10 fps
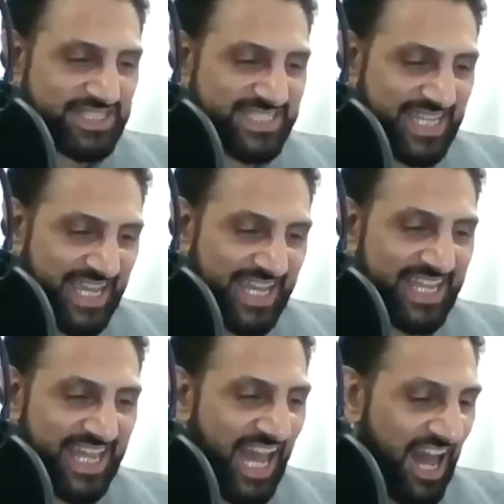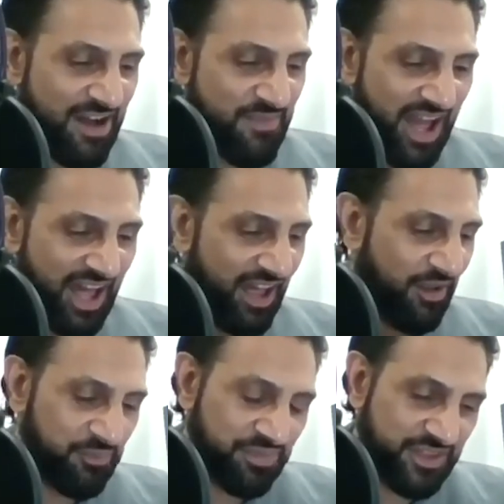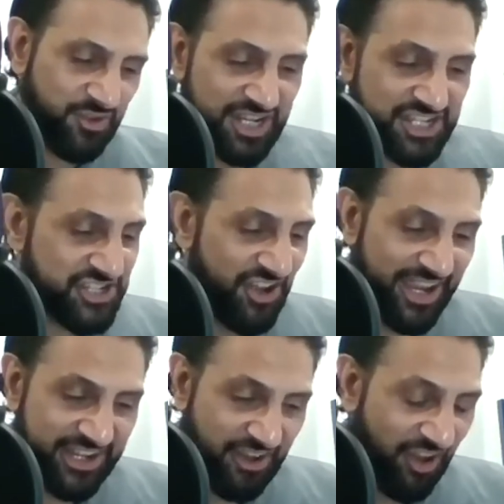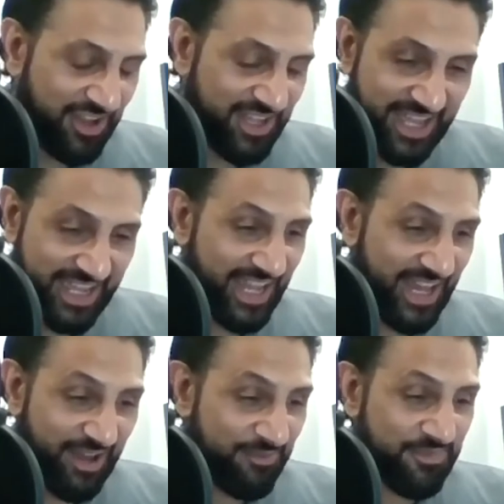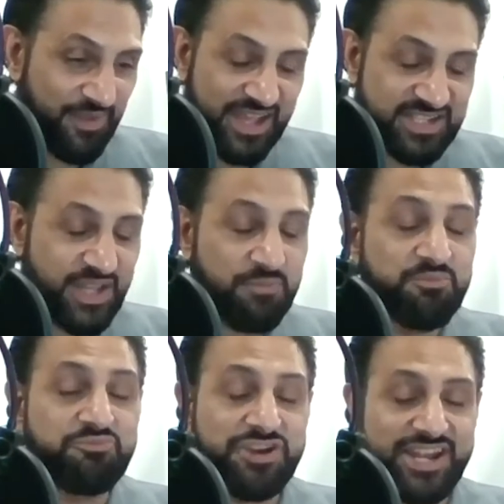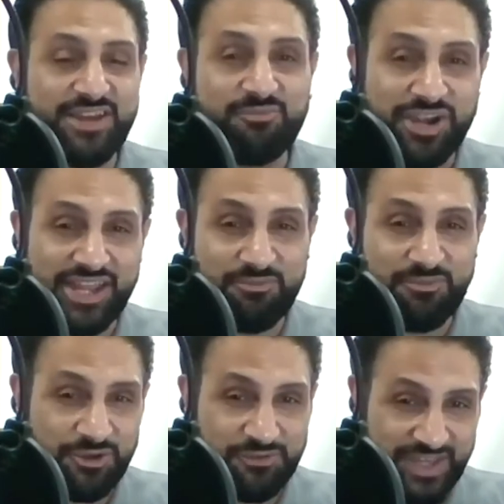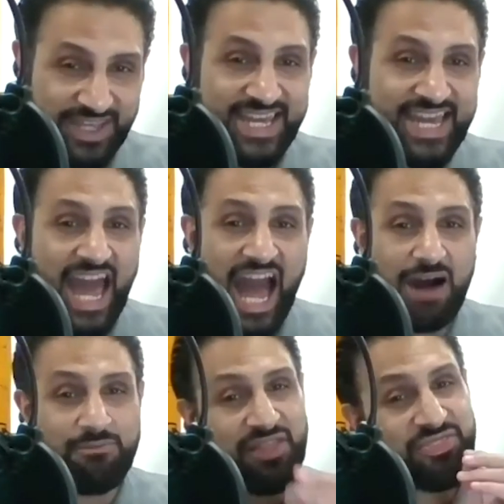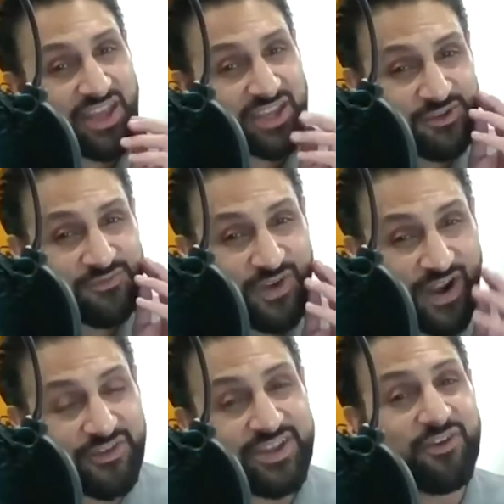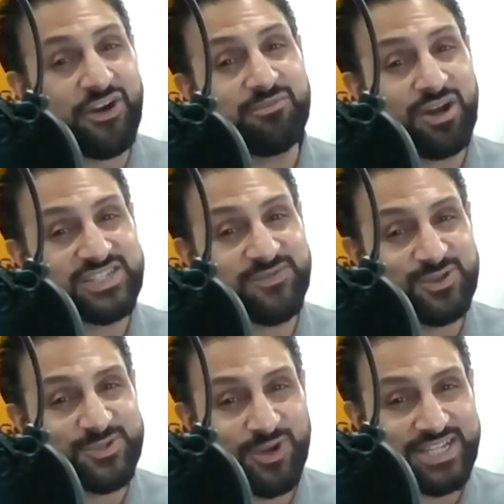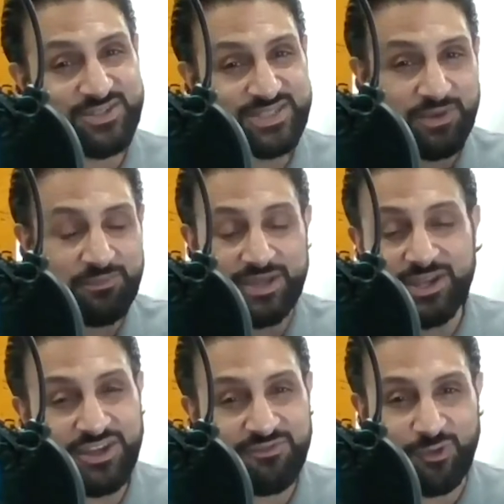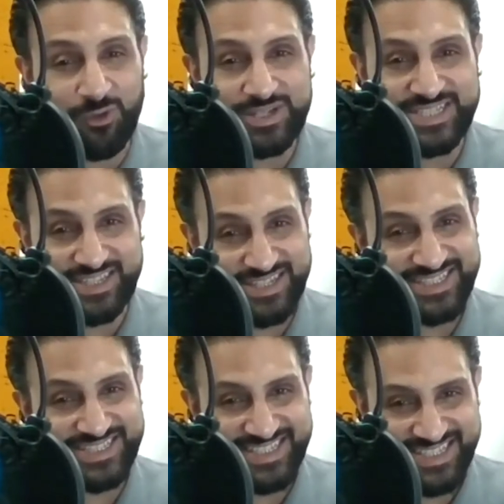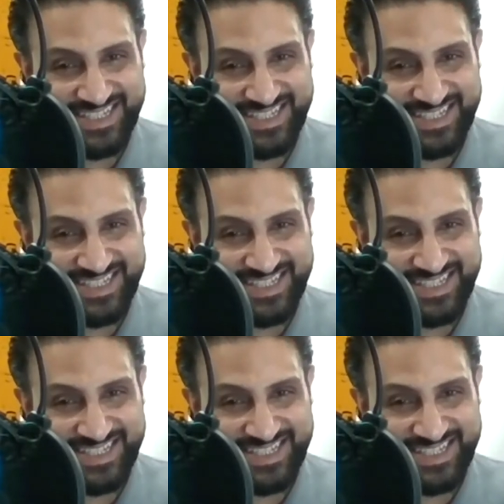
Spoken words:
to say you're going to shine in RKAY. It's a brilliant, brilliant movie. And thank you very, very much for talking to us. We've been looking forward to this.